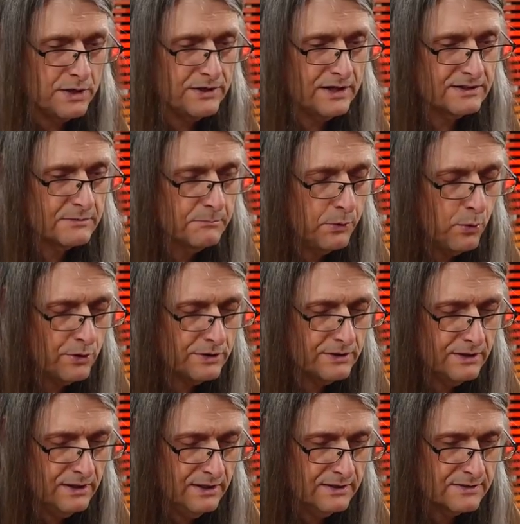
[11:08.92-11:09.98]
why that's
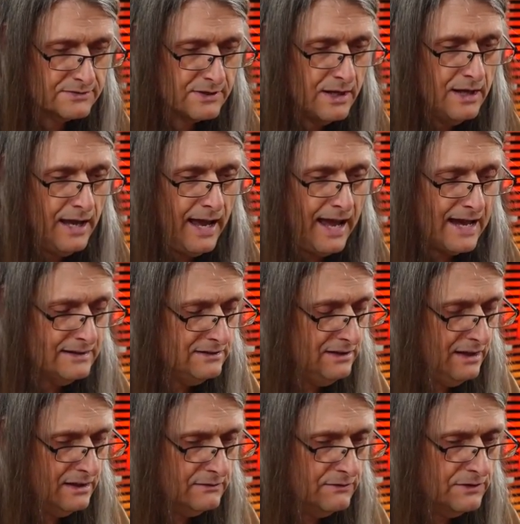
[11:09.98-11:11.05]
important is at
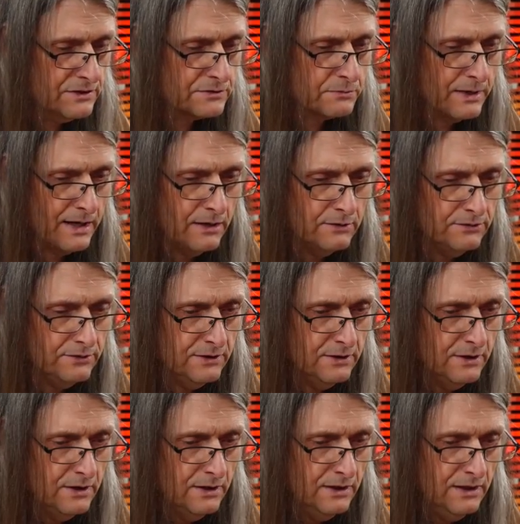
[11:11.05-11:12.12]
the end of this round,
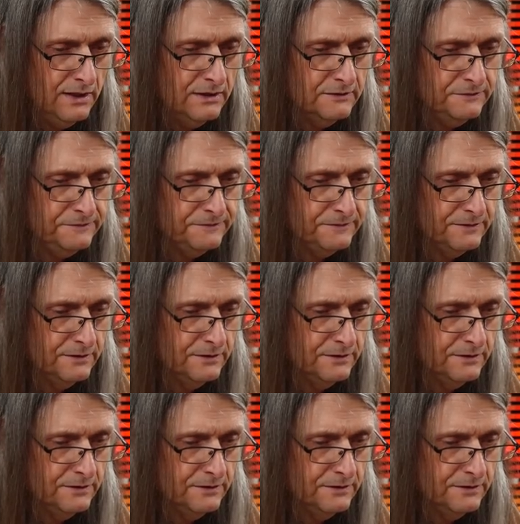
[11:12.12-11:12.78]
if